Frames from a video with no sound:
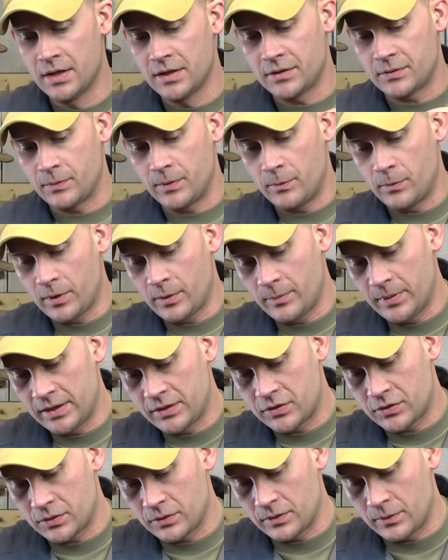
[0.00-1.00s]
So we wanna
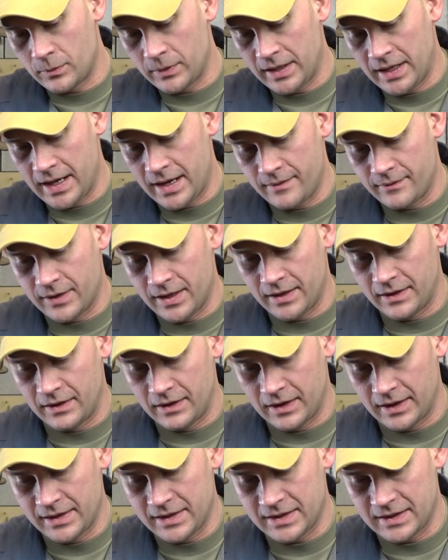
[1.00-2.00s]
make sure that we have that
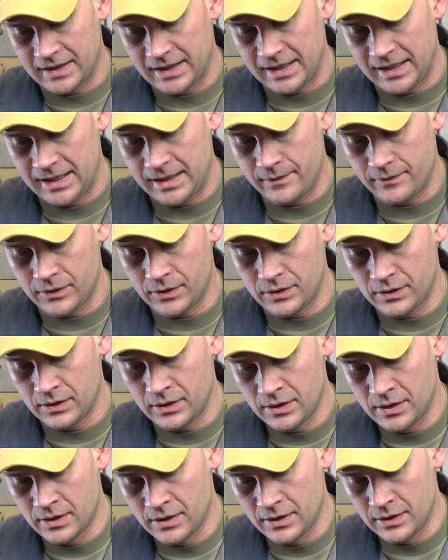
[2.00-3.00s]
nice and
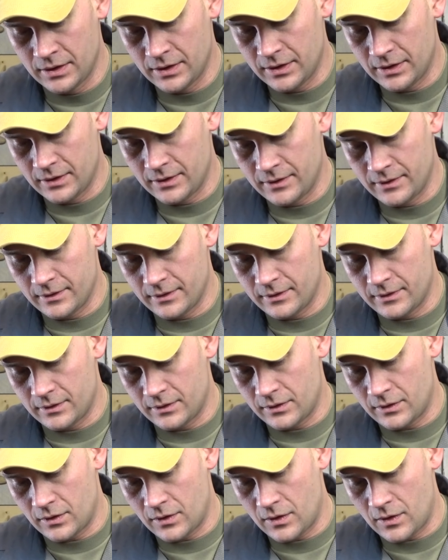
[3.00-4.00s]
even
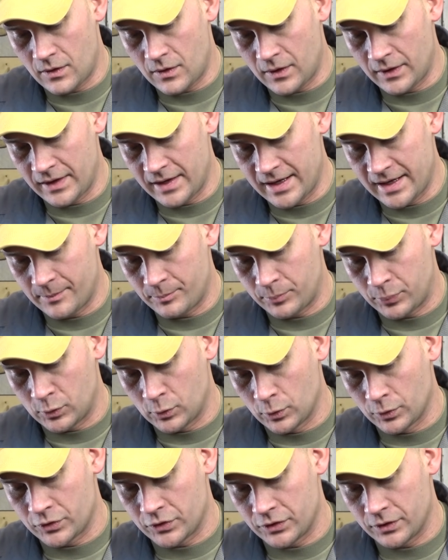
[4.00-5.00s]
on that
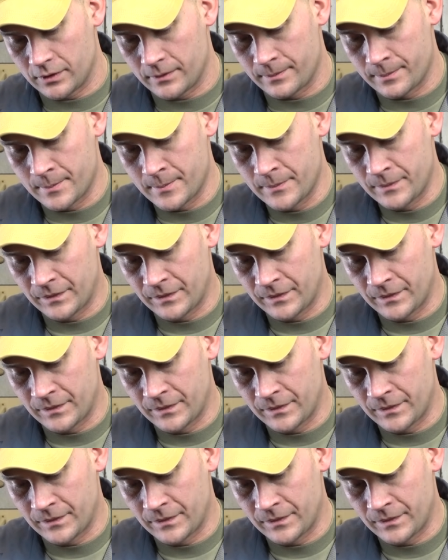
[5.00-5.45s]
portion.